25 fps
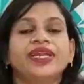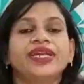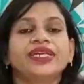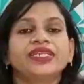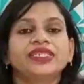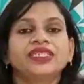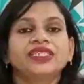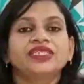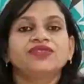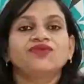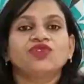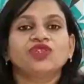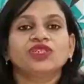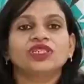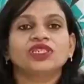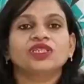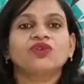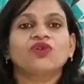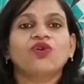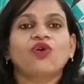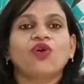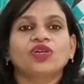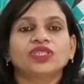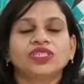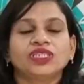Let's see what are
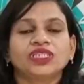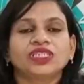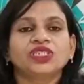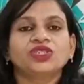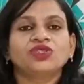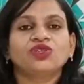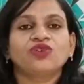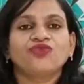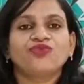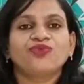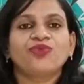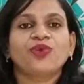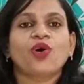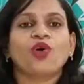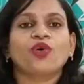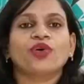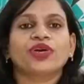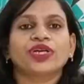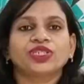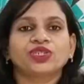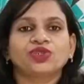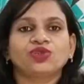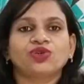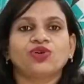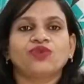the causes of
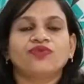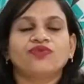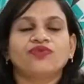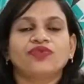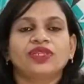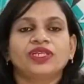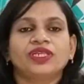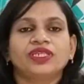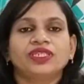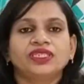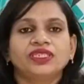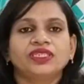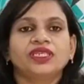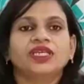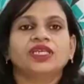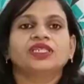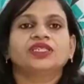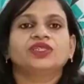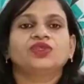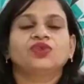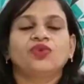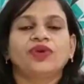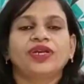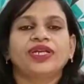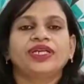blockage of these
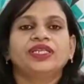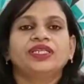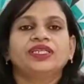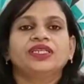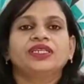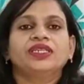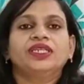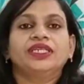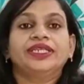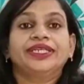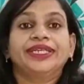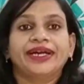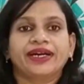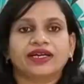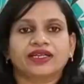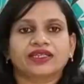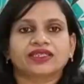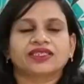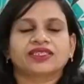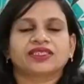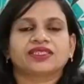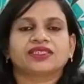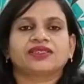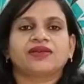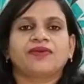sweat
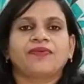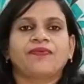ducts.